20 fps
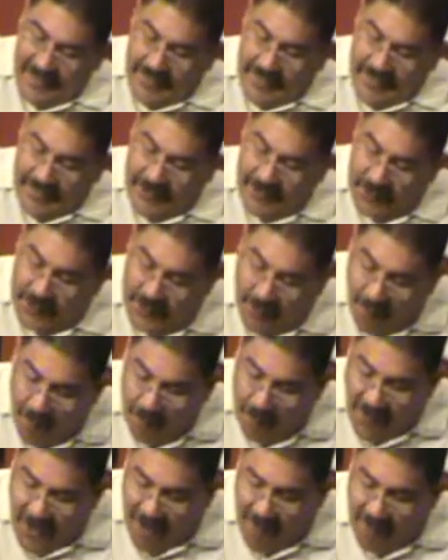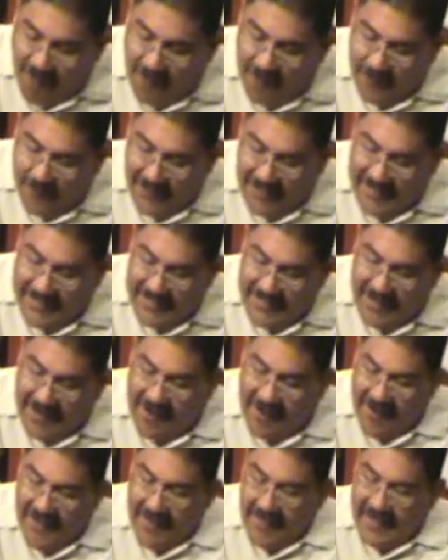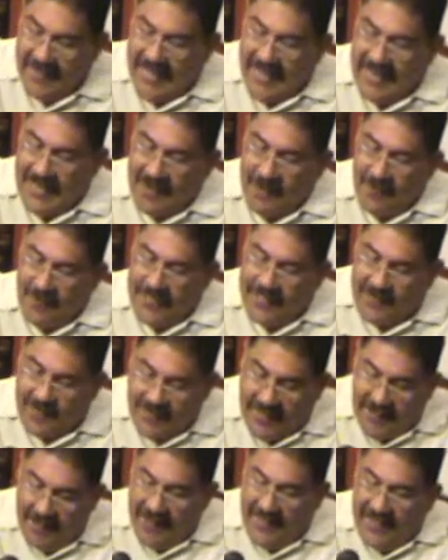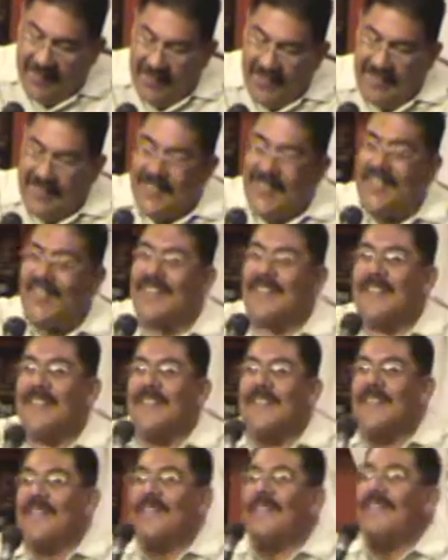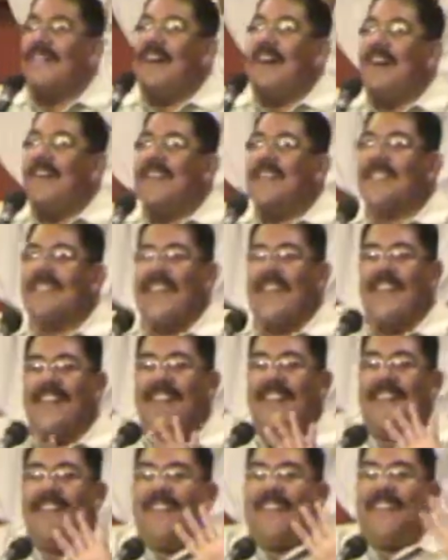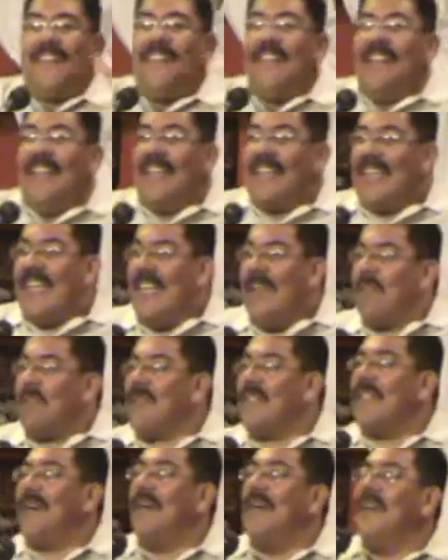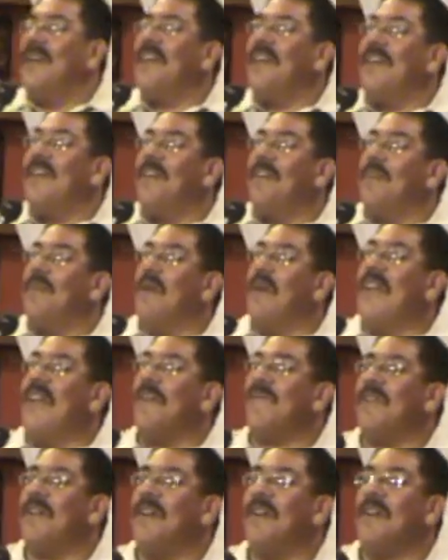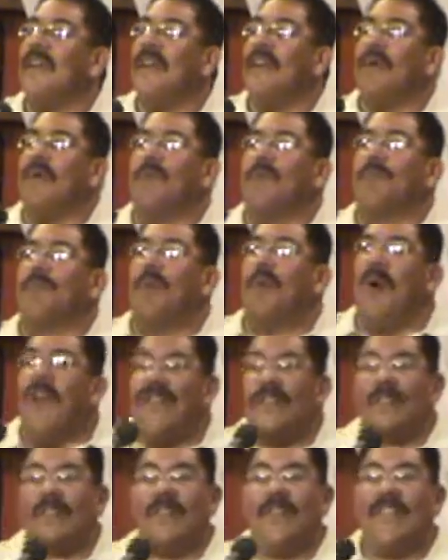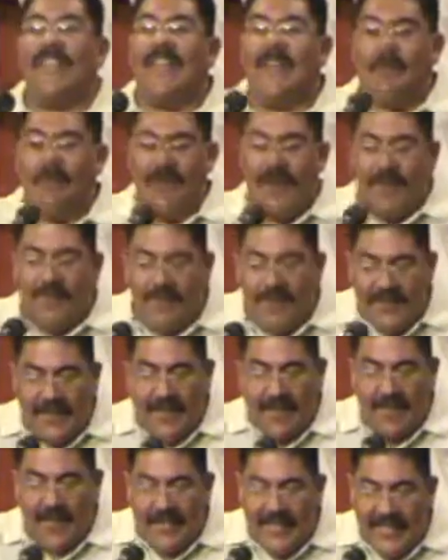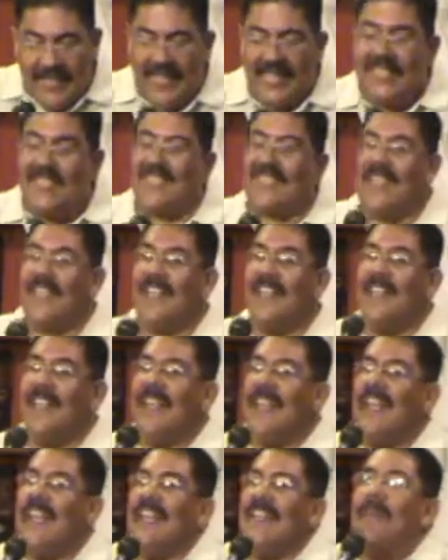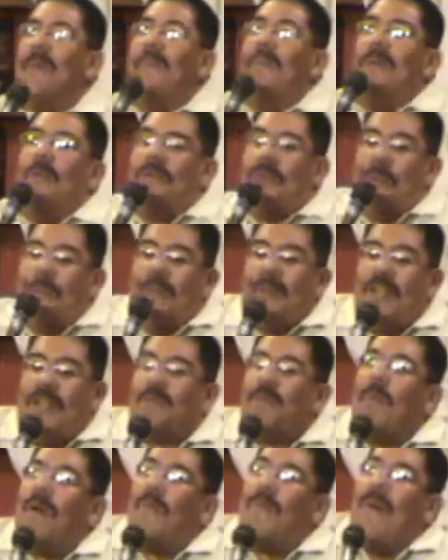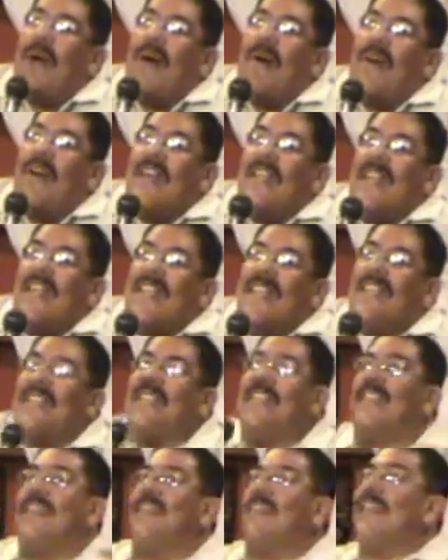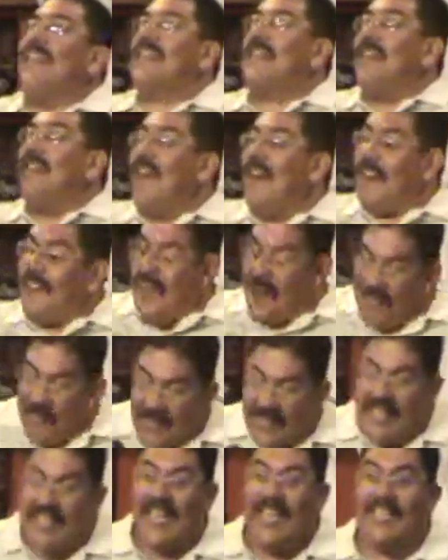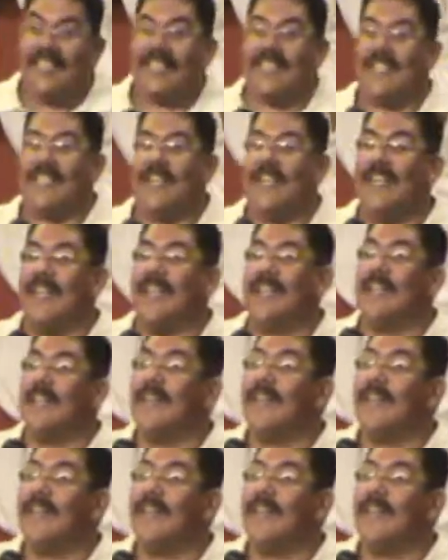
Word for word: it's so powerful in there that it, it, it, it, how you say it, it keeps the, it, it, whatever is pressuring it, whatever's coming against it, it the, the, there's more power in it than there is coming against it.